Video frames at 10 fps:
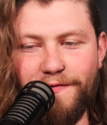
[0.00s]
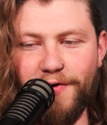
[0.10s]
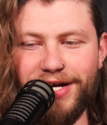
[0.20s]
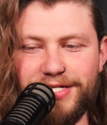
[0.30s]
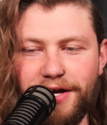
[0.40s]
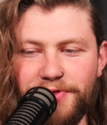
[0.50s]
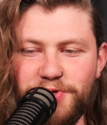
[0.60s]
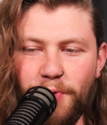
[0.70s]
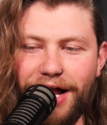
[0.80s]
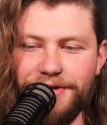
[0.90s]
focusing on the
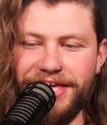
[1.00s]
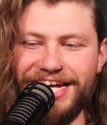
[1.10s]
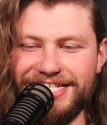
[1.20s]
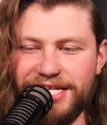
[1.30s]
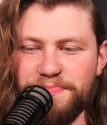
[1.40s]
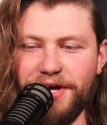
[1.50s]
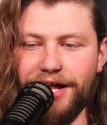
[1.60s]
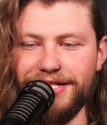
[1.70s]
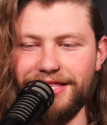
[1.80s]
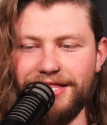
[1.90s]
duality that exists
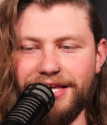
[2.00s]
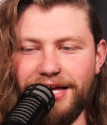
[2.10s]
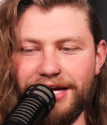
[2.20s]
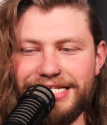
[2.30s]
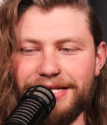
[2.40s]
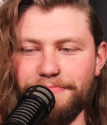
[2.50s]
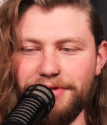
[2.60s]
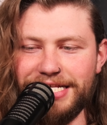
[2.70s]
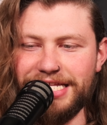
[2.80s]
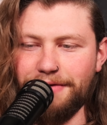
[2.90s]
beyond the
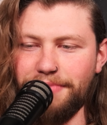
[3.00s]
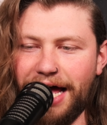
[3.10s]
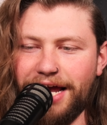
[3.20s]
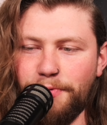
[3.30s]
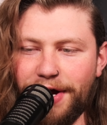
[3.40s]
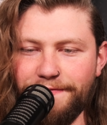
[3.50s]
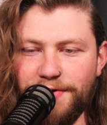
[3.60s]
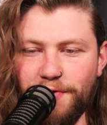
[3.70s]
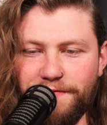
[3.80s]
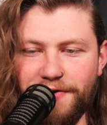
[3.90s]
simplistic black and white
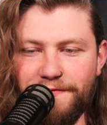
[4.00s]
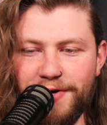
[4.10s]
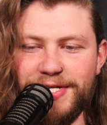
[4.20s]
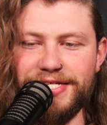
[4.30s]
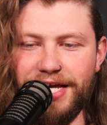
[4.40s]
view of good versus